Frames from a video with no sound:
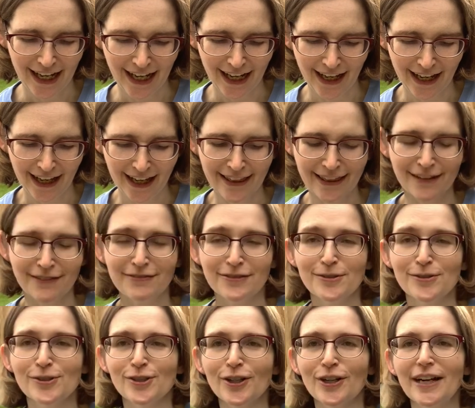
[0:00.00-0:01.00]
in the
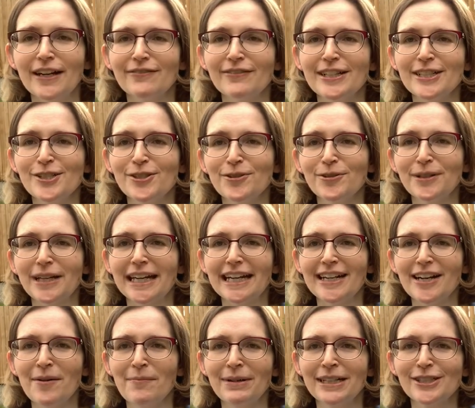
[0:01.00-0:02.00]
future if I do get it
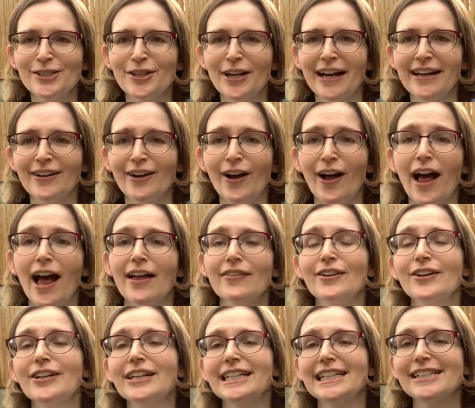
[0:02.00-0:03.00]
on my channel.
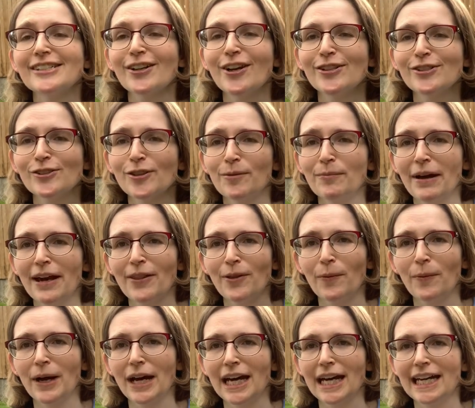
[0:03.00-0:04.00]
There is also, by the
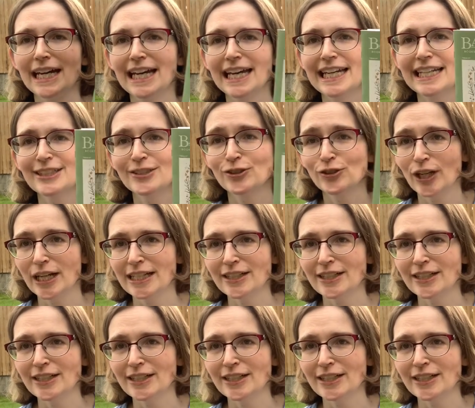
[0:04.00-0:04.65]
way, a Jane